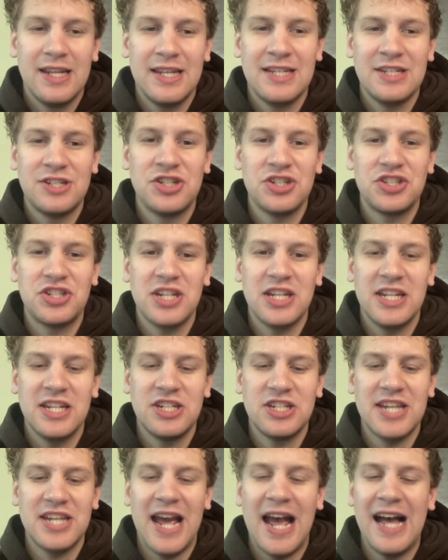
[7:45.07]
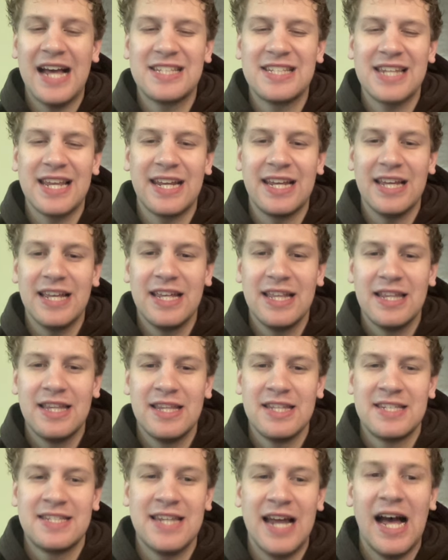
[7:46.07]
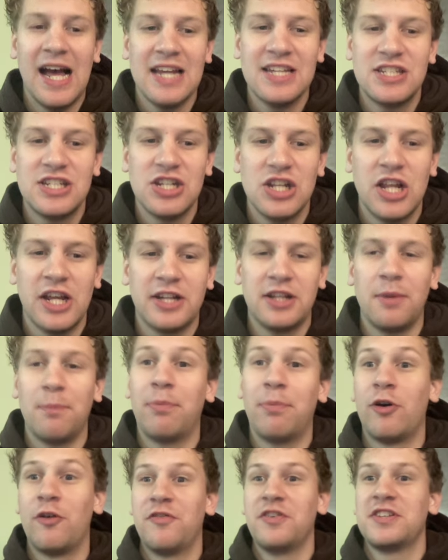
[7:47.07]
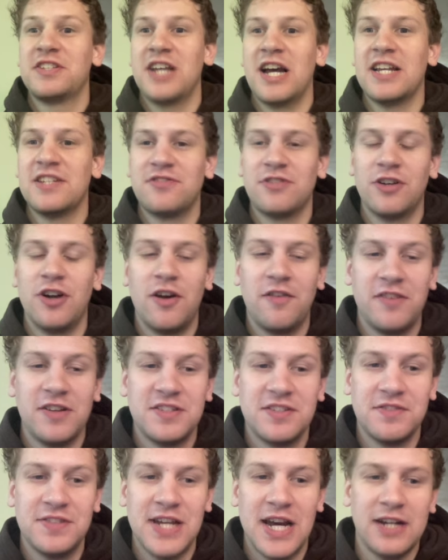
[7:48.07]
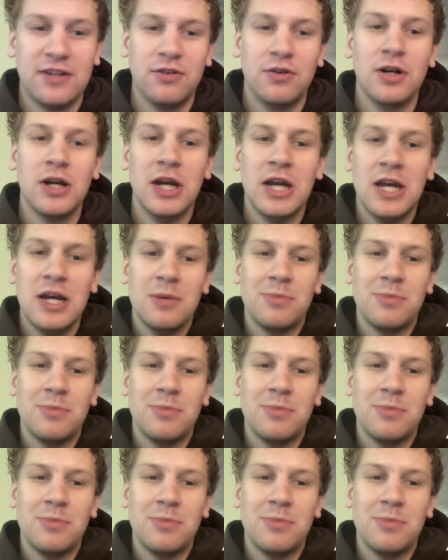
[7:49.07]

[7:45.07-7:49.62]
just has like the size, like the perfect size for an offensive tackle,